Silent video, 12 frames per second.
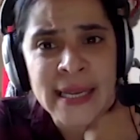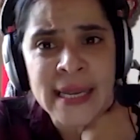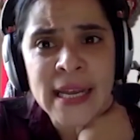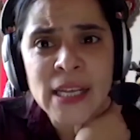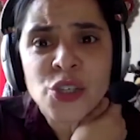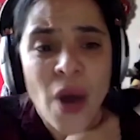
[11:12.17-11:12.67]

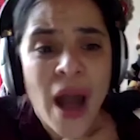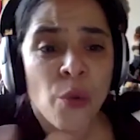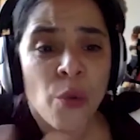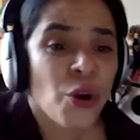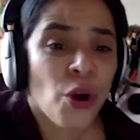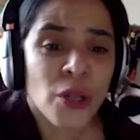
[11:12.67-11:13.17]
So
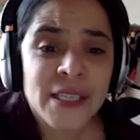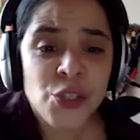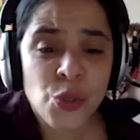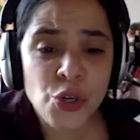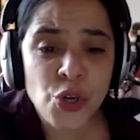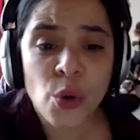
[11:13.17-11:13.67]
our goal is
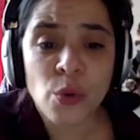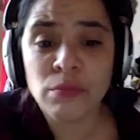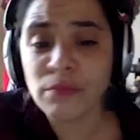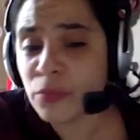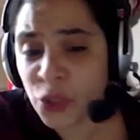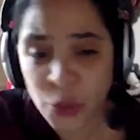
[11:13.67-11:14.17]
to know
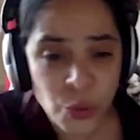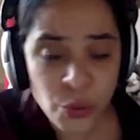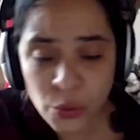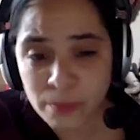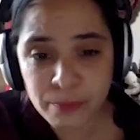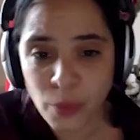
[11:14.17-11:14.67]

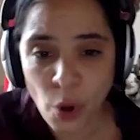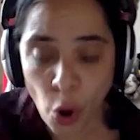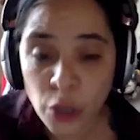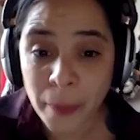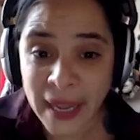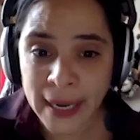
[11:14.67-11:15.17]
you
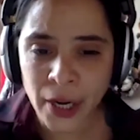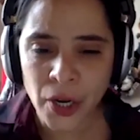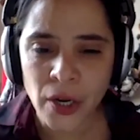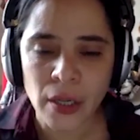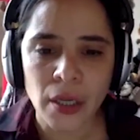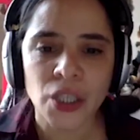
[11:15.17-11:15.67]
all better,
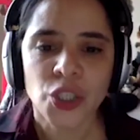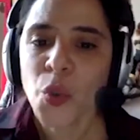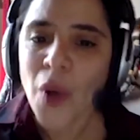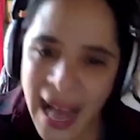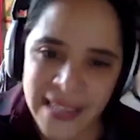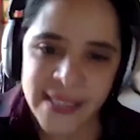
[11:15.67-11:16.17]
to
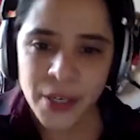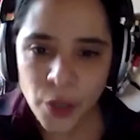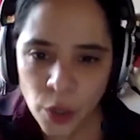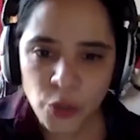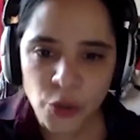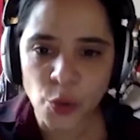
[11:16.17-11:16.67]
answer
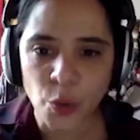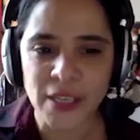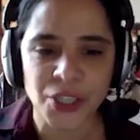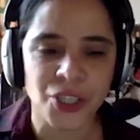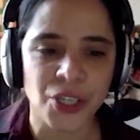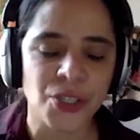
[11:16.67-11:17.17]
all your
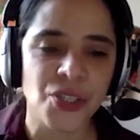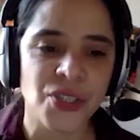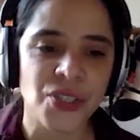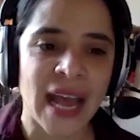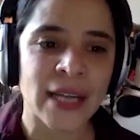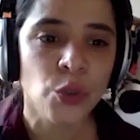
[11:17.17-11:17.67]
questions,
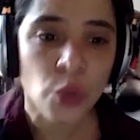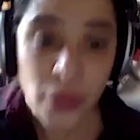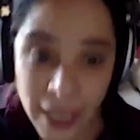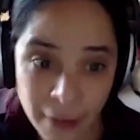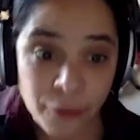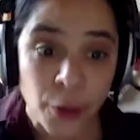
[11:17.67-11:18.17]
and to
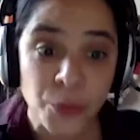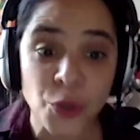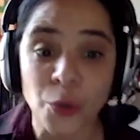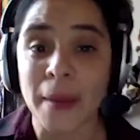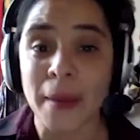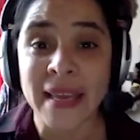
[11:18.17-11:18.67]
learn from you
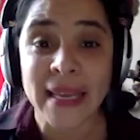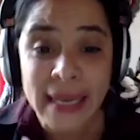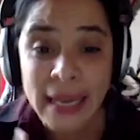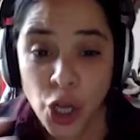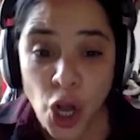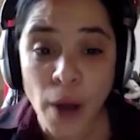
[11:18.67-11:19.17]
by making
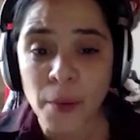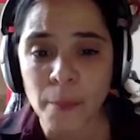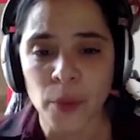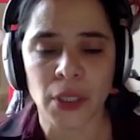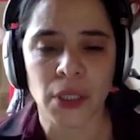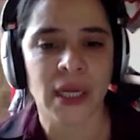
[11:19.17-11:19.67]
a common
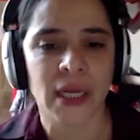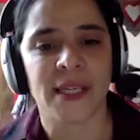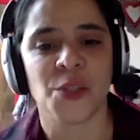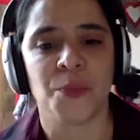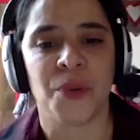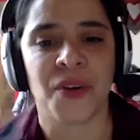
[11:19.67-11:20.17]
political
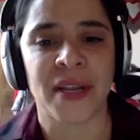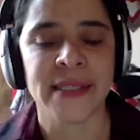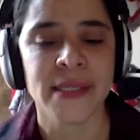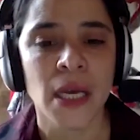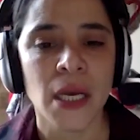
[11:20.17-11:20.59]
experience.